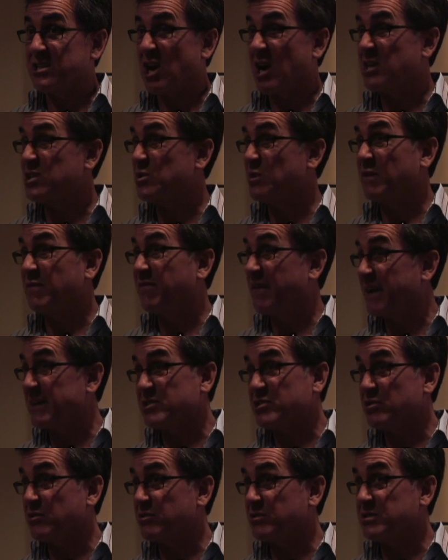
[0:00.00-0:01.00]
talk to
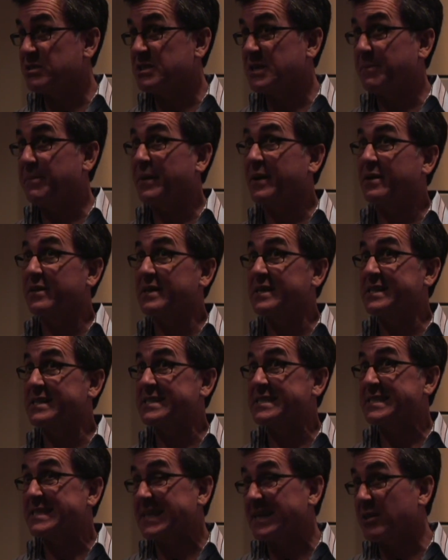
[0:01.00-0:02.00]
investors typically
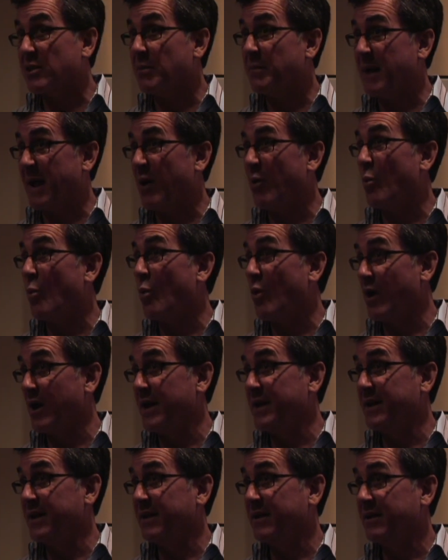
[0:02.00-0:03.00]
till about
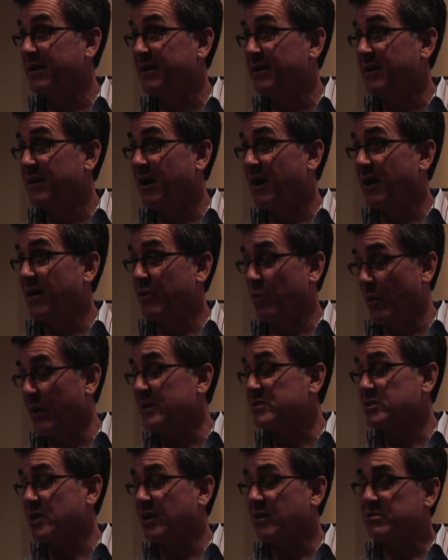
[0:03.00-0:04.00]
1 on the
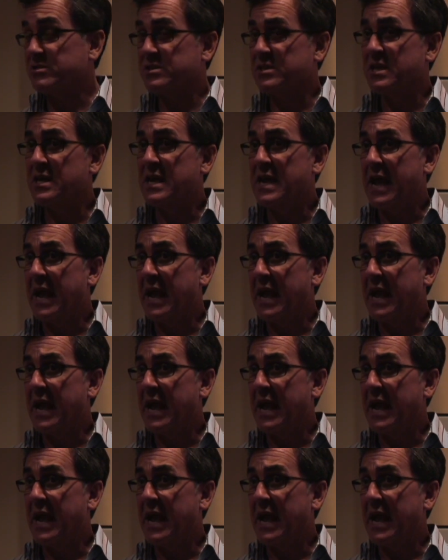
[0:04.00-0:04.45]
West Coast,